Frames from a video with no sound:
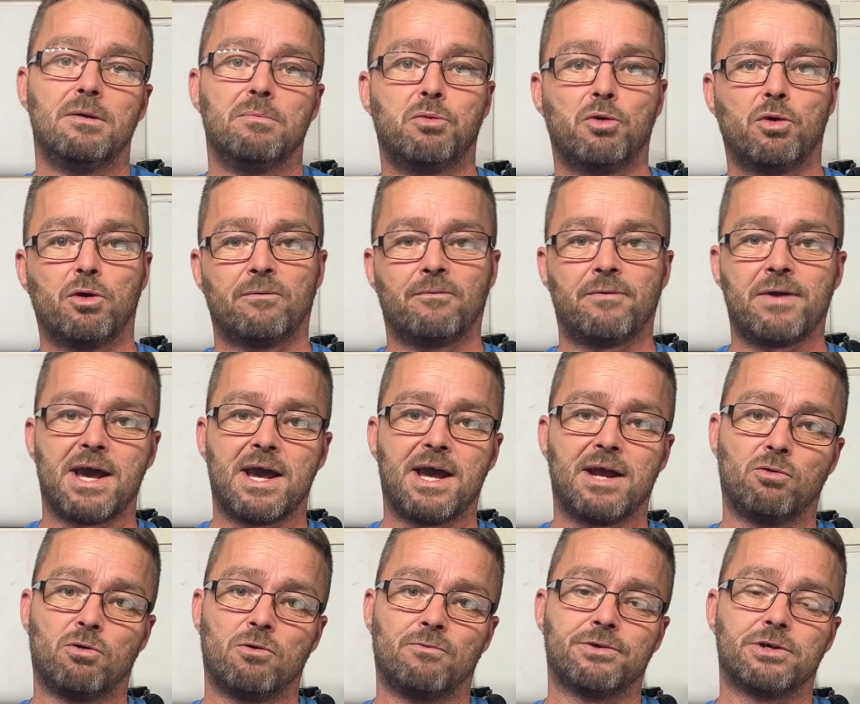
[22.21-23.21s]
But if you
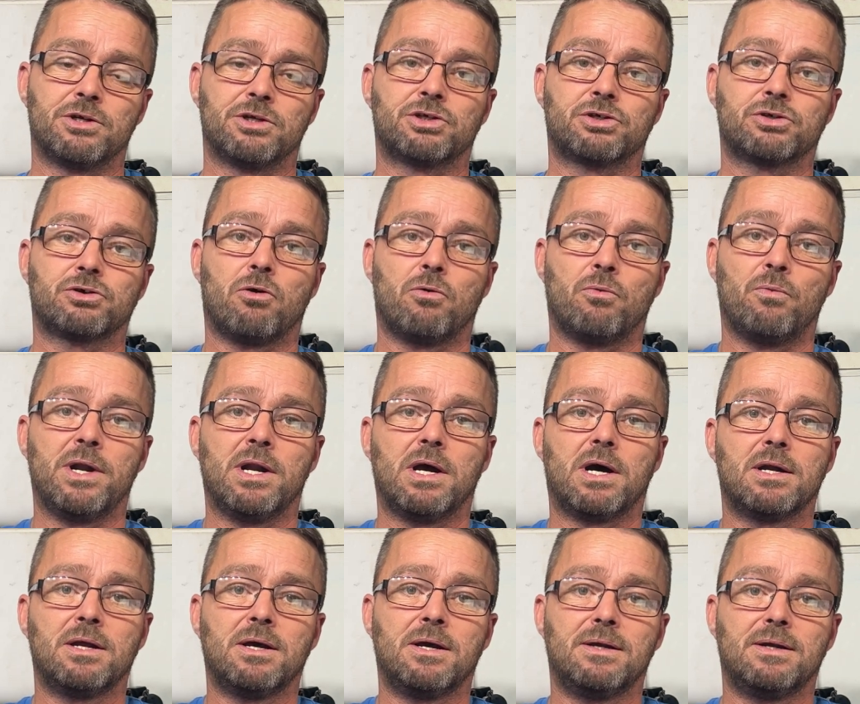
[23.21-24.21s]
head over to Scott
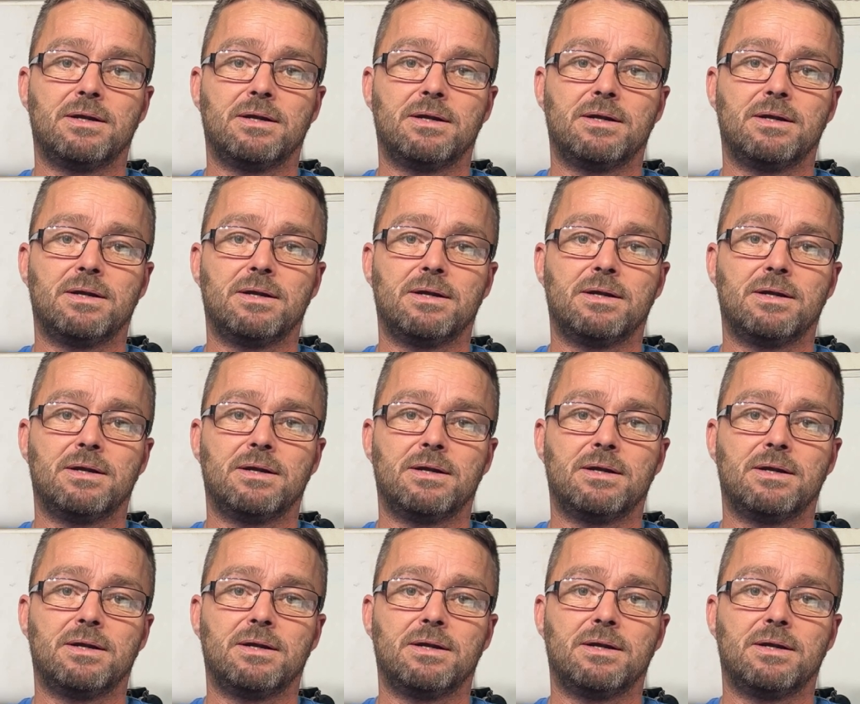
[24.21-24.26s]
Winard,